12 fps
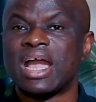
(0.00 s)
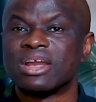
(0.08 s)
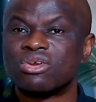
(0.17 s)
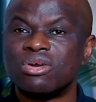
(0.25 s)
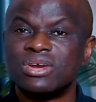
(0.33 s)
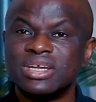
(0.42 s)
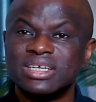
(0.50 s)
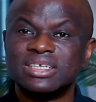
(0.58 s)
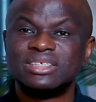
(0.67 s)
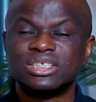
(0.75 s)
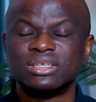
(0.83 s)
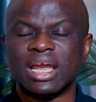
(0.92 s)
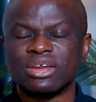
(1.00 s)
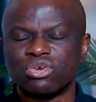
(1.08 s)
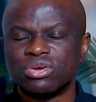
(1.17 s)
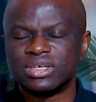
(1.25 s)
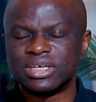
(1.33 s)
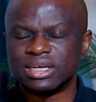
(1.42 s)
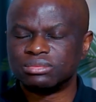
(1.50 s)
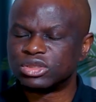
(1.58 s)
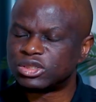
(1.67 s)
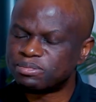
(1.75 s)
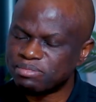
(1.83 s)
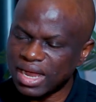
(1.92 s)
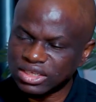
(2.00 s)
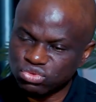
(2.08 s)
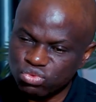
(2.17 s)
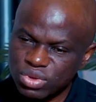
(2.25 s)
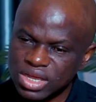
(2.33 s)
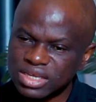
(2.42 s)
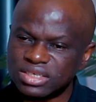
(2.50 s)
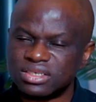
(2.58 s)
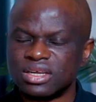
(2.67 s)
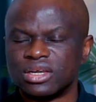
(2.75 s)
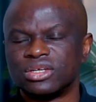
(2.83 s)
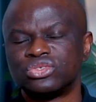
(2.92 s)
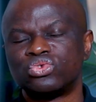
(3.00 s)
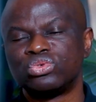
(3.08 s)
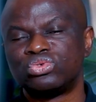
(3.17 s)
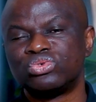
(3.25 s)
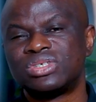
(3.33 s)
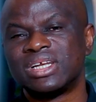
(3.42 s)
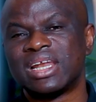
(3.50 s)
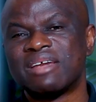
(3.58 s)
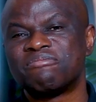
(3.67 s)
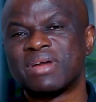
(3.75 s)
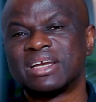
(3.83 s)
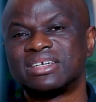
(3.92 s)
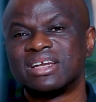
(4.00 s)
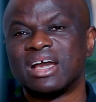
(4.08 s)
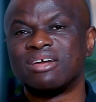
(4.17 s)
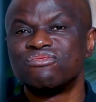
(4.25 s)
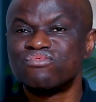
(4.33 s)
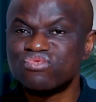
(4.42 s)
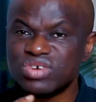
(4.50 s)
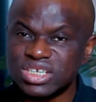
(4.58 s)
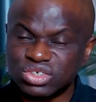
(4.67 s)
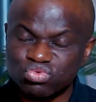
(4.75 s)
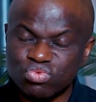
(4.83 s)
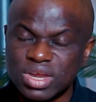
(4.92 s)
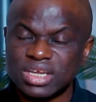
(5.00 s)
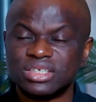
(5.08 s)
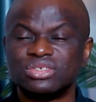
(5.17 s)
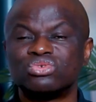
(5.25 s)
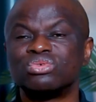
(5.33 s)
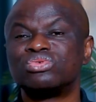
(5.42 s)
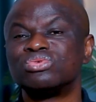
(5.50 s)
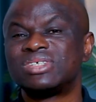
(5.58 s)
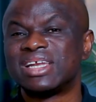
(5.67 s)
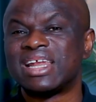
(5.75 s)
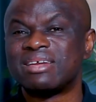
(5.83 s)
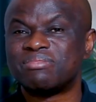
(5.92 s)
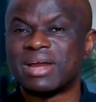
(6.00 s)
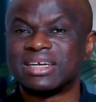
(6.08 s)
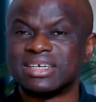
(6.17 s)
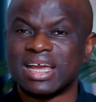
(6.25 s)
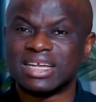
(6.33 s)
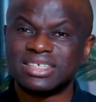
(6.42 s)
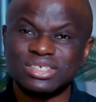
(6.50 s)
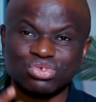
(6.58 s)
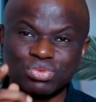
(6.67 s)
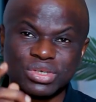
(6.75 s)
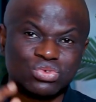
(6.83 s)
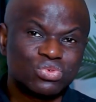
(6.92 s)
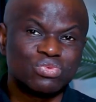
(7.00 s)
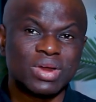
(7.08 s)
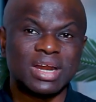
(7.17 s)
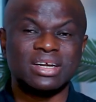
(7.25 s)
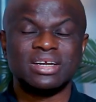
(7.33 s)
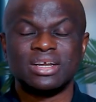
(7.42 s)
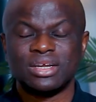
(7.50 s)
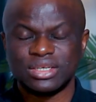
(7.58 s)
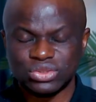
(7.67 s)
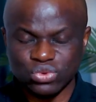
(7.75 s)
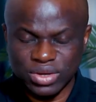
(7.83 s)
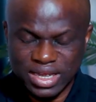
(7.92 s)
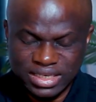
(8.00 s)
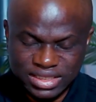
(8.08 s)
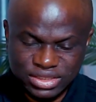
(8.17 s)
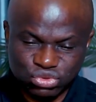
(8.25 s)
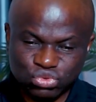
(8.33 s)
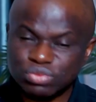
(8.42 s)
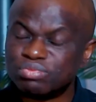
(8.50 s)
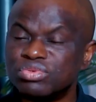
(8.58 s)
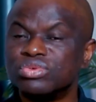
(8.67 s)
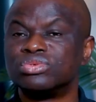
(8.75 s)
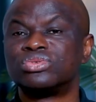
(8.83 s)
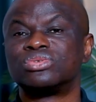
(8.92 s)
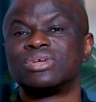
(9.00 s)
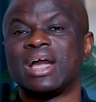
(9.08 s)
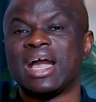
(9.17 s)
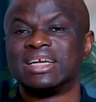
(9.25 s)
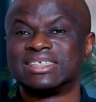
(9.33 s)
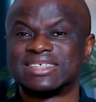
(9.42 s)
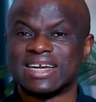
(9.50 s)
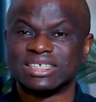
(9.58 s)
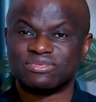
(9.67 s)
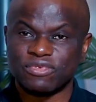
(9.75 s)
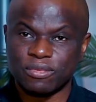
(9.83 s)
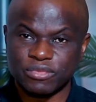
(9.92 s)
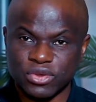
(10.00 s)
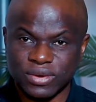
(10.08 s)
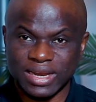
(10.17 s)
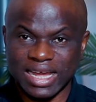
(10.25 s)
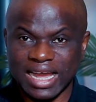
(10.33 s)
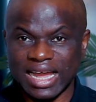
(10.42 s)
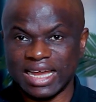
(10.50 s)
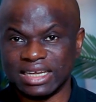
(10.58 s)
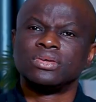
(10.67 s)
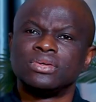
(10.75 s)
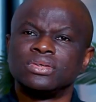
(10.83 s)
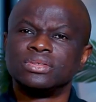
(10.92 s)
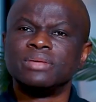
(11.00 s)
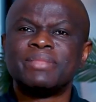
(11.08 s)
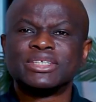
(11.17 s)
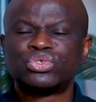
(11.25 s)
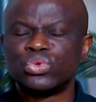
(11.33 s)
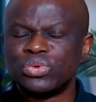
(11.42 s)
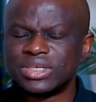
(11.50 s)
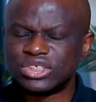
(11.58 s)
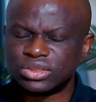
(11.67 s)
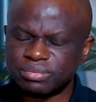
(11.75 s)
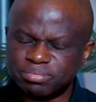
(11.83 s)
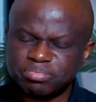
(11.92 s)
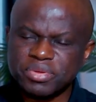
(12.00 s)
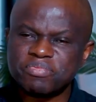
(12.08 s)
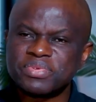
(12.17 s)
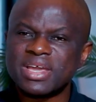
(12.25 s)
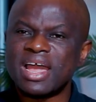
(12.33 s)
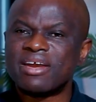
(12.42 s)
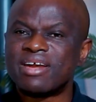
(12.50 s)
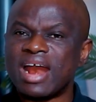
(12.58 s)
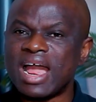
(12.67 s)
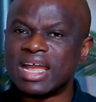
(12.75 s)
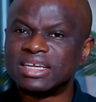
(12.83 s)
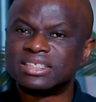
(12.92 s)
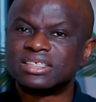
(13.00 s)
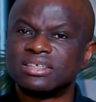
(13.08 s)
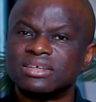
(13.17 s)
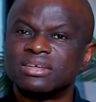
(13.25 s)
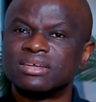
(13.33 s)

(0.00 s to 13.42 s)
I call them smart ways to choose a life partner, foolish ways to choose a life partner. I think you will do well to get these 2 books and transform your life. Number 2 is prepare right.